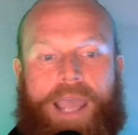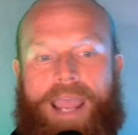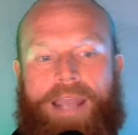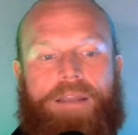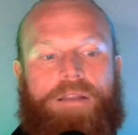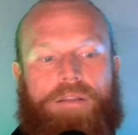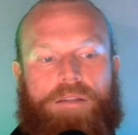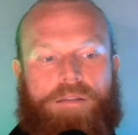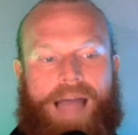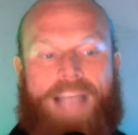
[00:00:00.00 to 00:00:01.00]
And
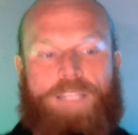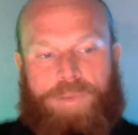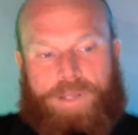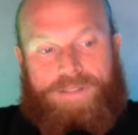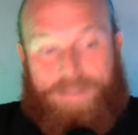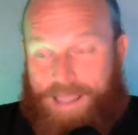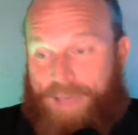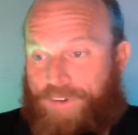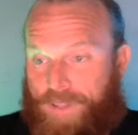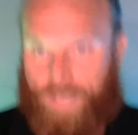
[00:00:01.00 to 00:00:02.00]
last, but
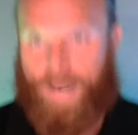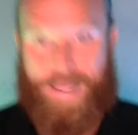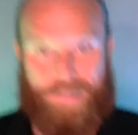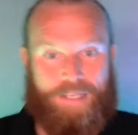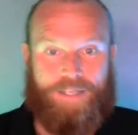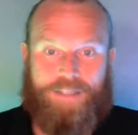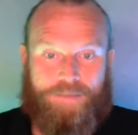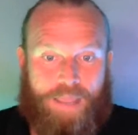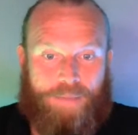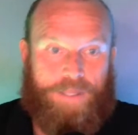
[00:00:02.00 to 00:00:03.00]
definitely not least,
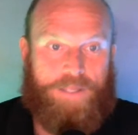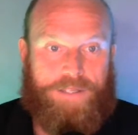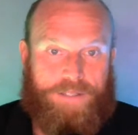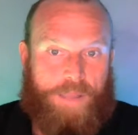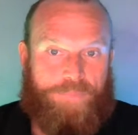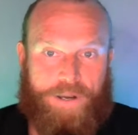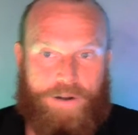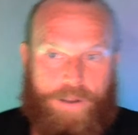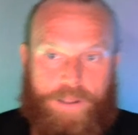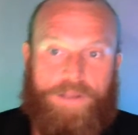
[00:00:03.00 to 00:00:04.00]
and maybe this is up there
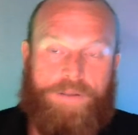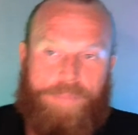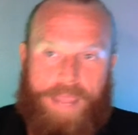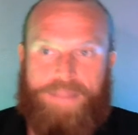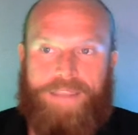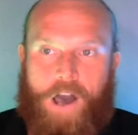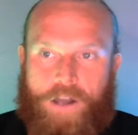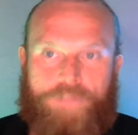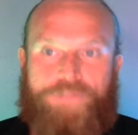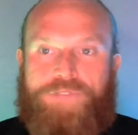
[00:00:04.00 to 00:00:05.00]
in the
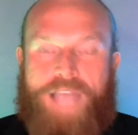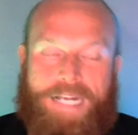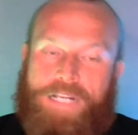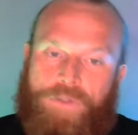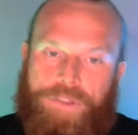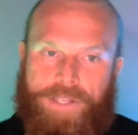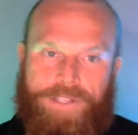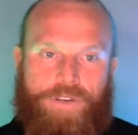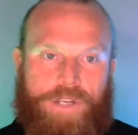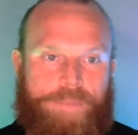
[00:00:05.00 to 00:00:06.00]
pantheon of technical things
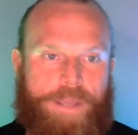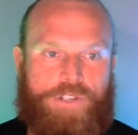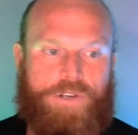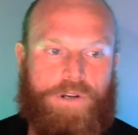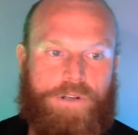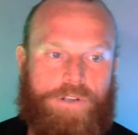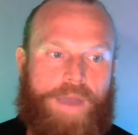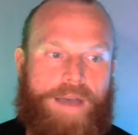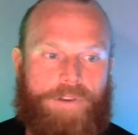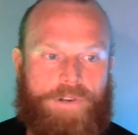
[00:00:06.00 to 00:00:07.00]
that you need to make sure you
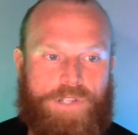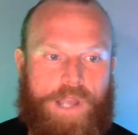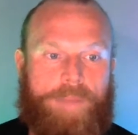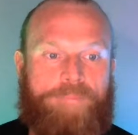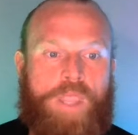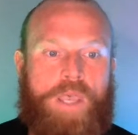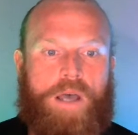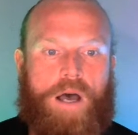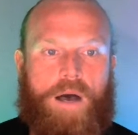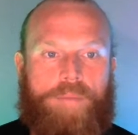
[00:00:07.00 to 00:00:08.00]
have on your site,
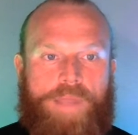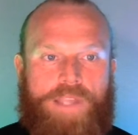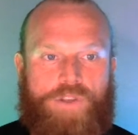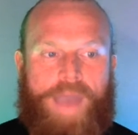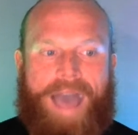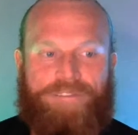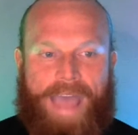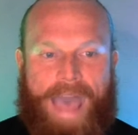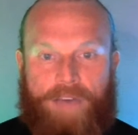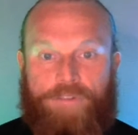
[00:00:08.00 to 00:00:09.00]
is you have to
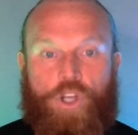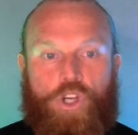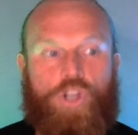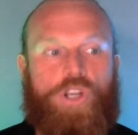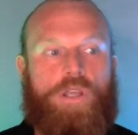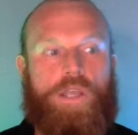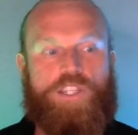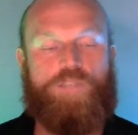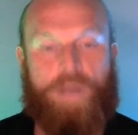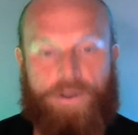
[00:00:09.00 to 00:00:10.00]
have a good
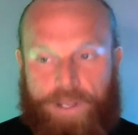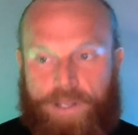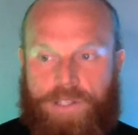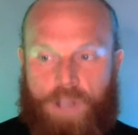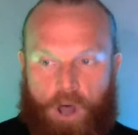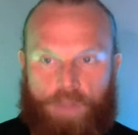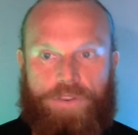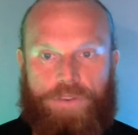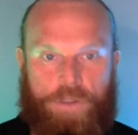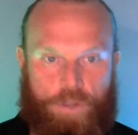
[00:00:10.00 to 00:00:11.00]
experience on
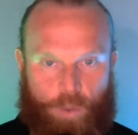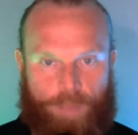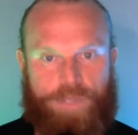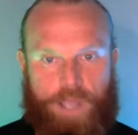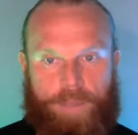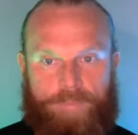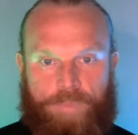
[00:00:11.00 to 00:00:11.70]
the website,